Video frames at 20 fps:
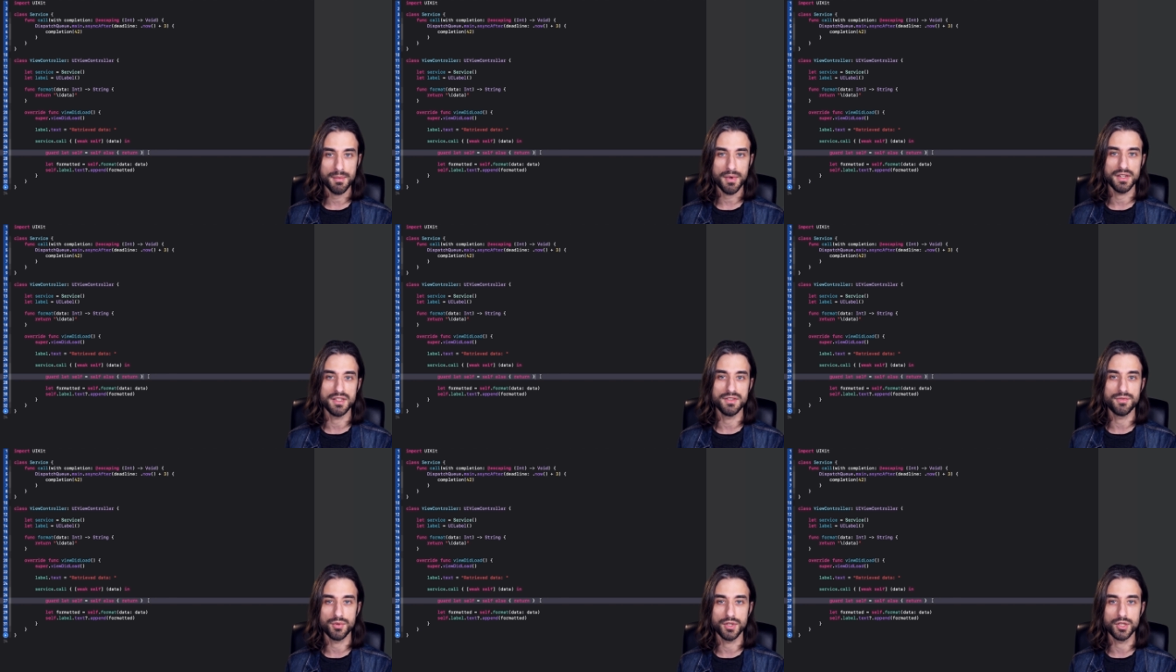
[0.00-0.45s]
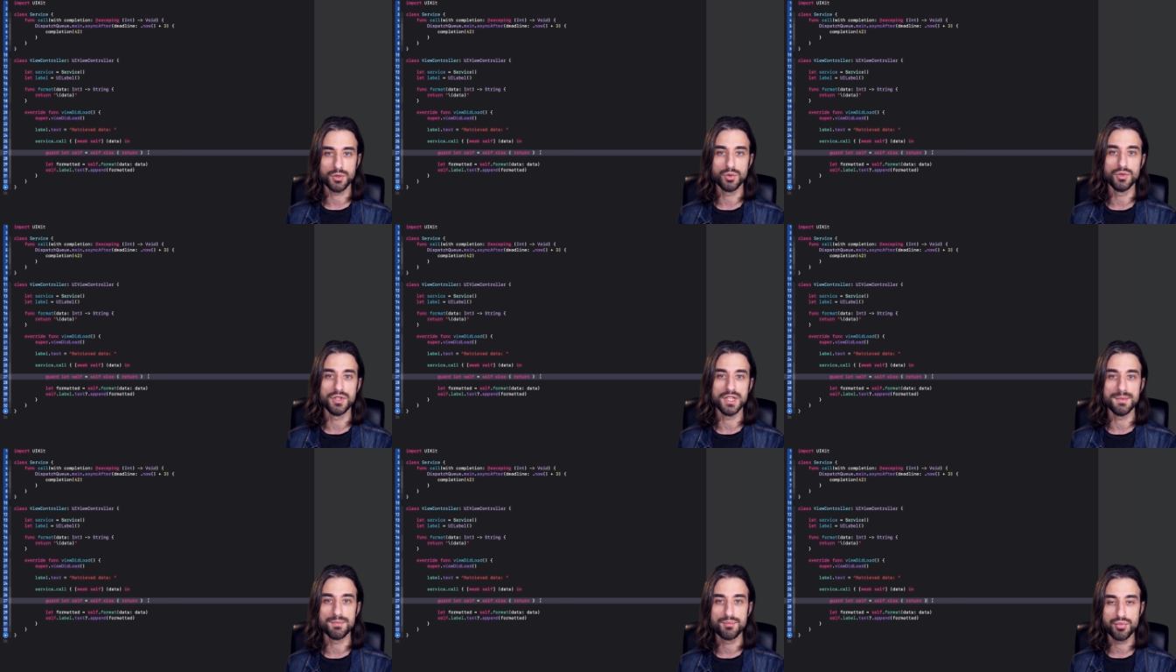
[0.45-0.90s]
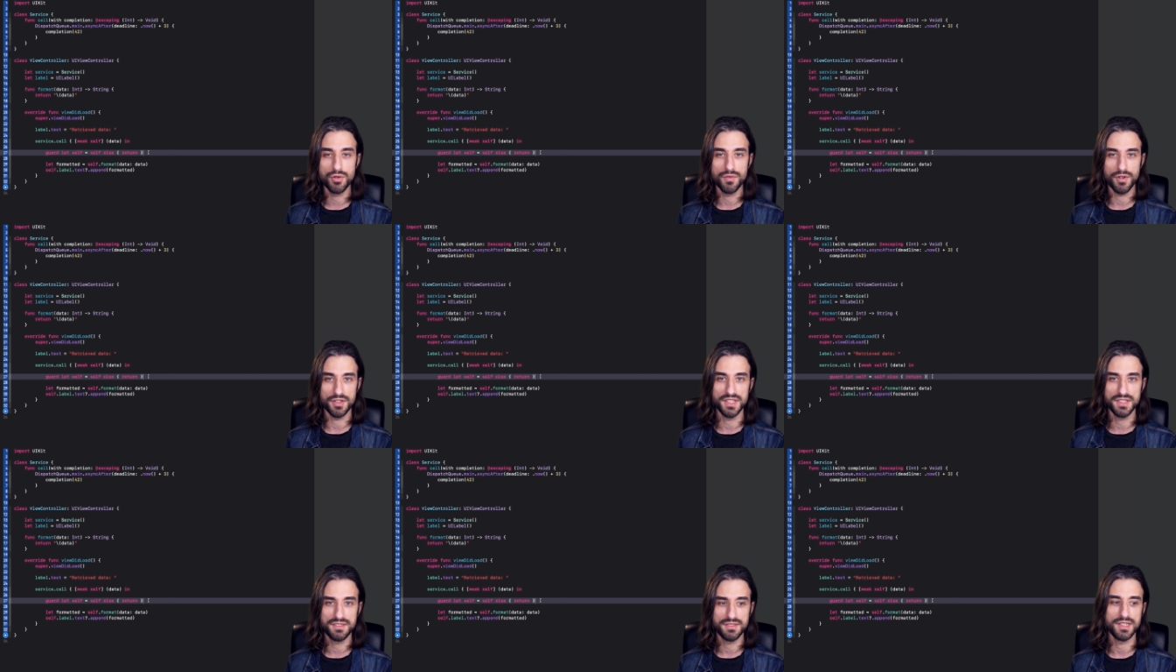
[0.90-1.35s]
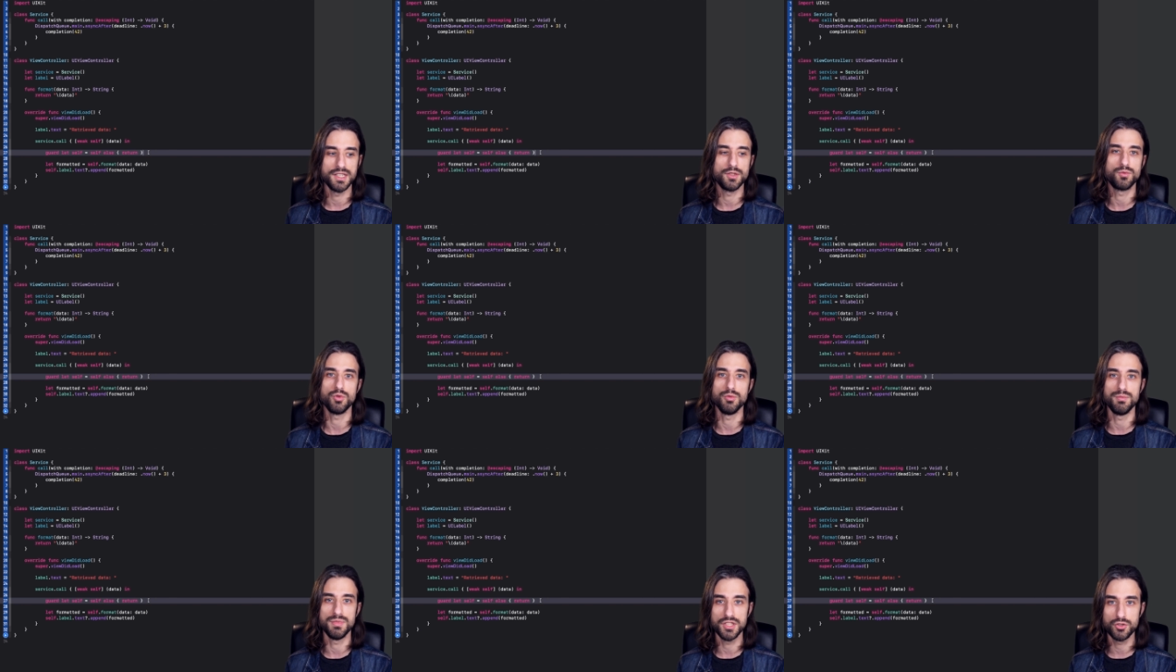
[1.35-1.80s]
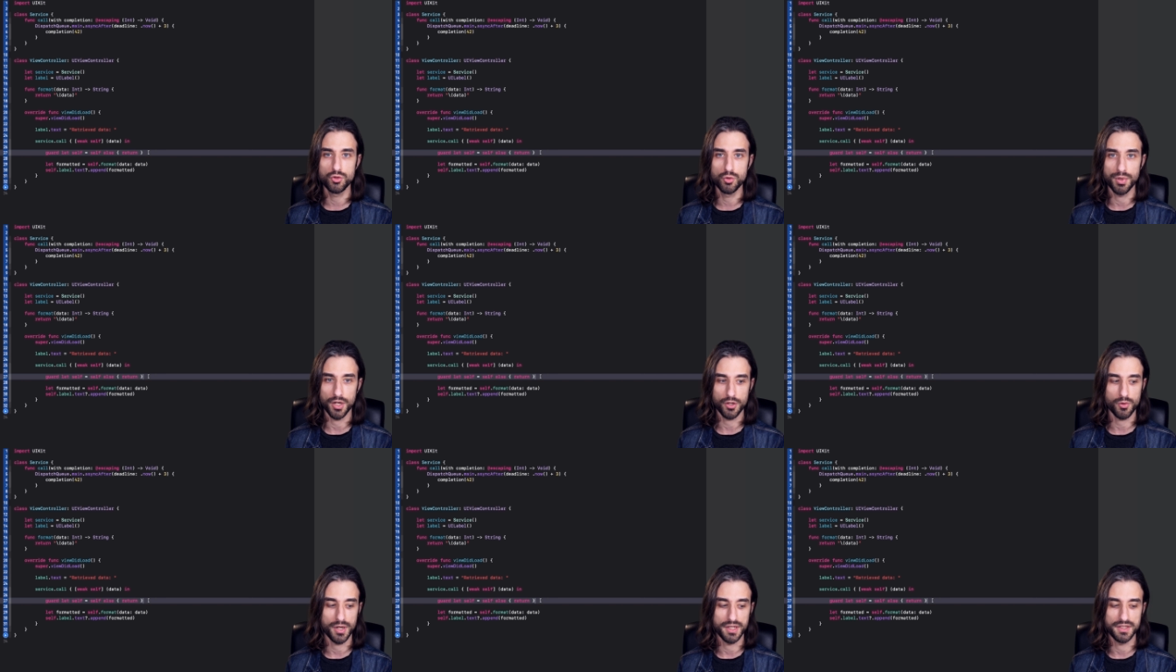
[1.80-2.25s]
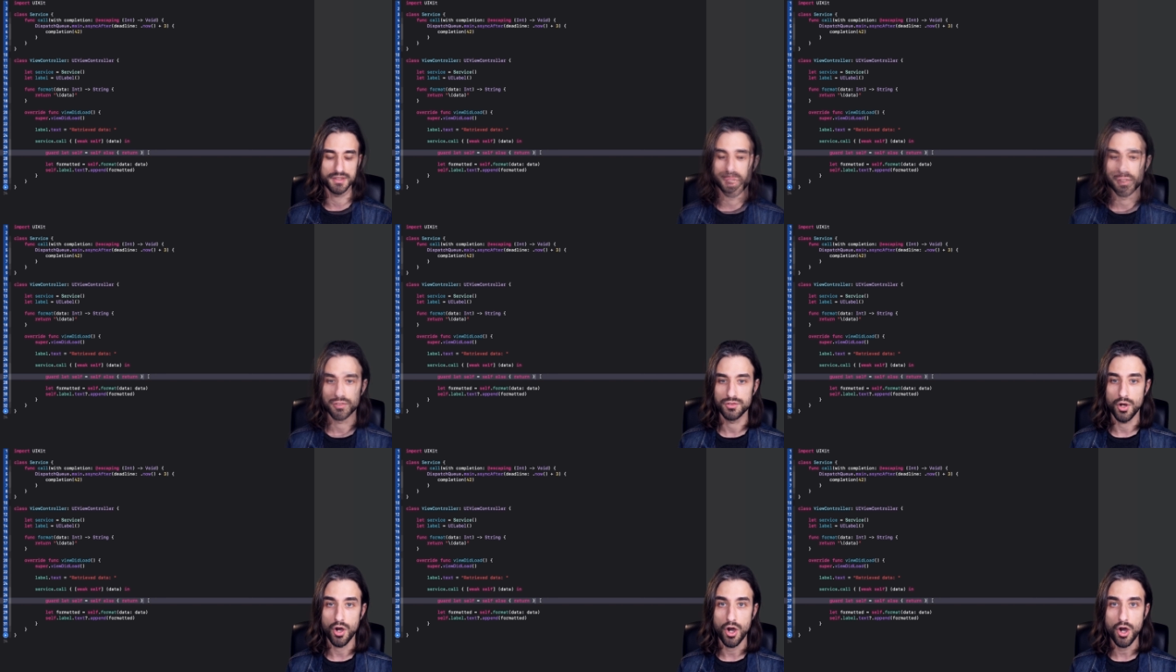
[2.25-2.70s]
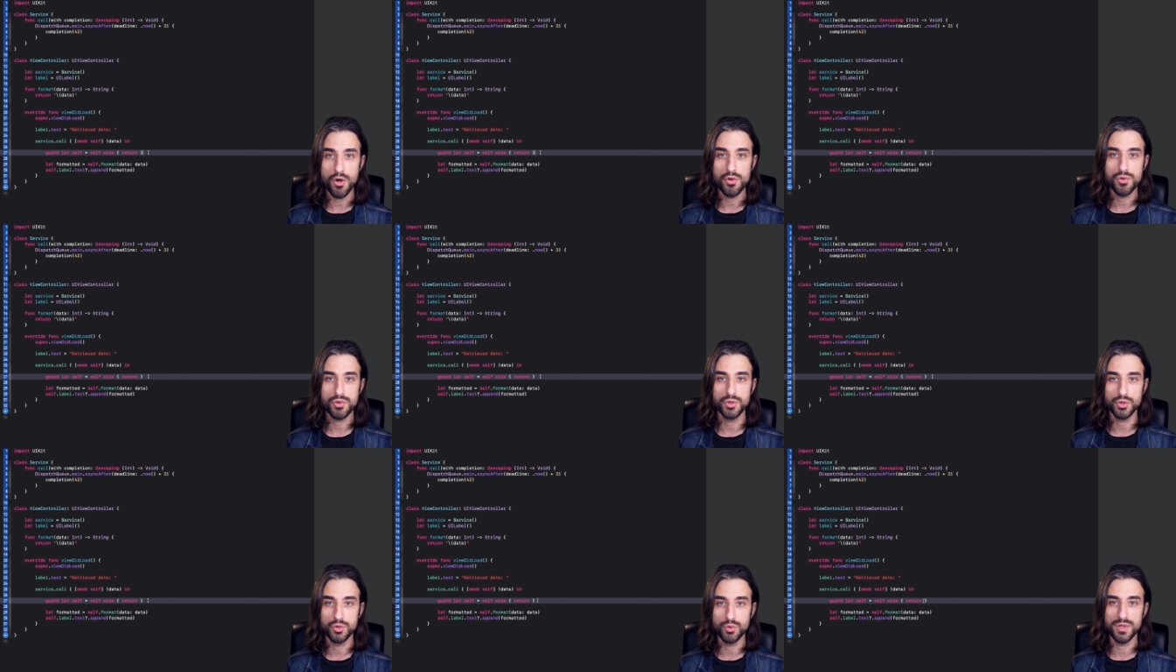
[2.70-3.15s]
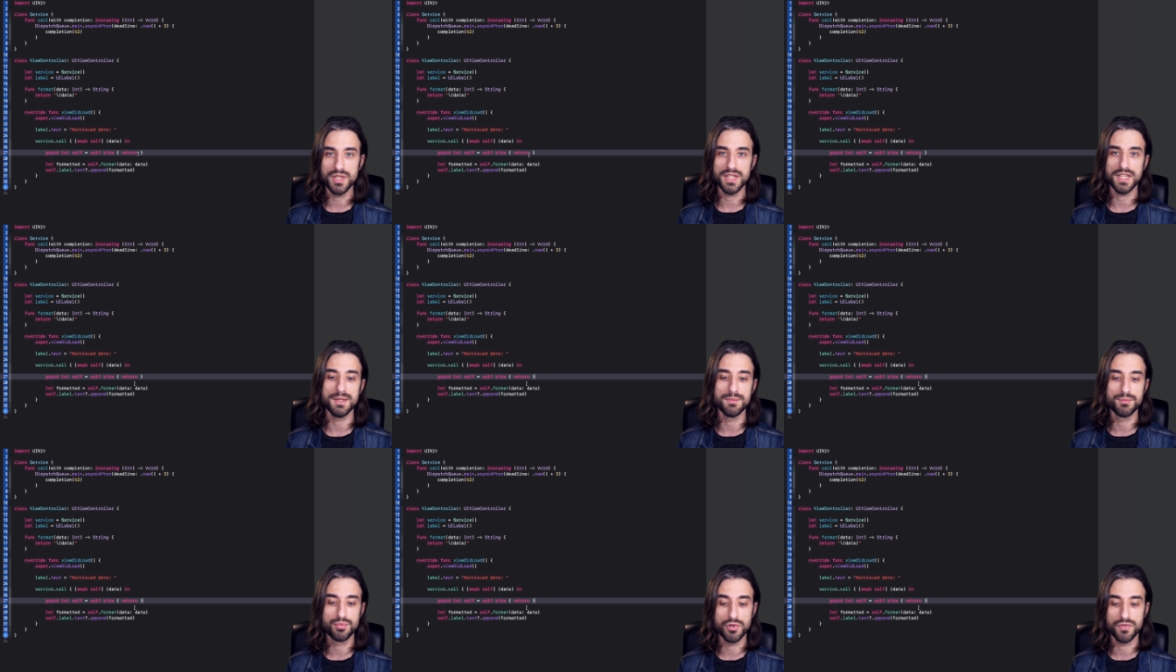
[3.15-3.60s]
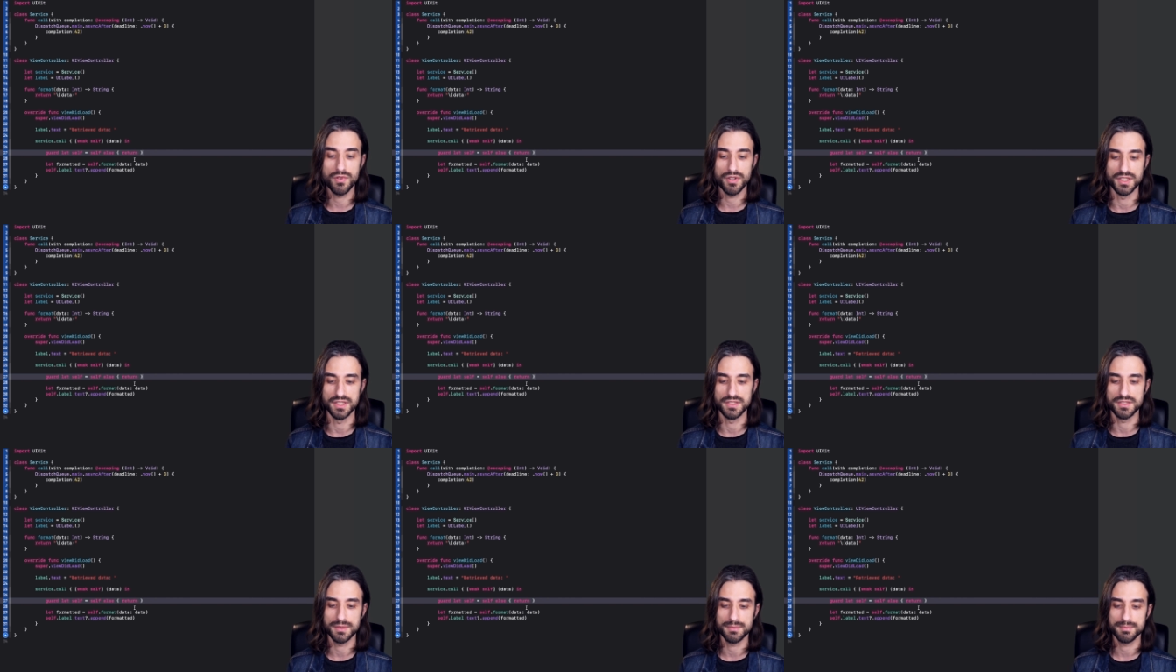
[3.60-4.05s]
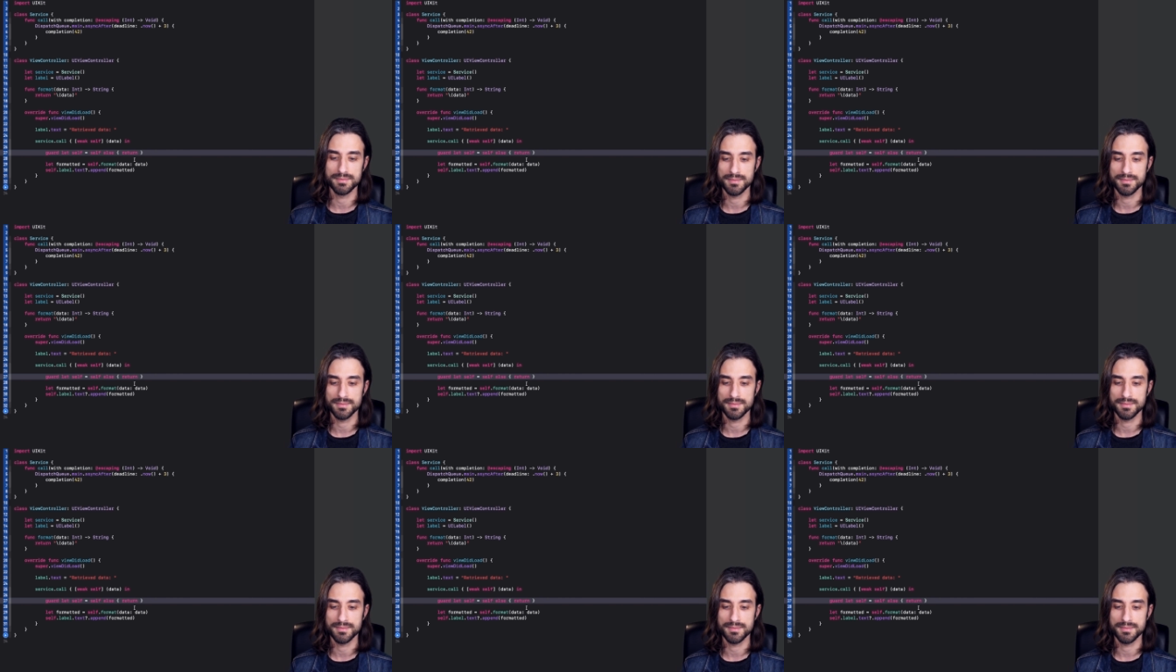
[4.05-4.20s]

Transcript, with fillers: And if we could improve on it, it would be super great. So how could we improve on it?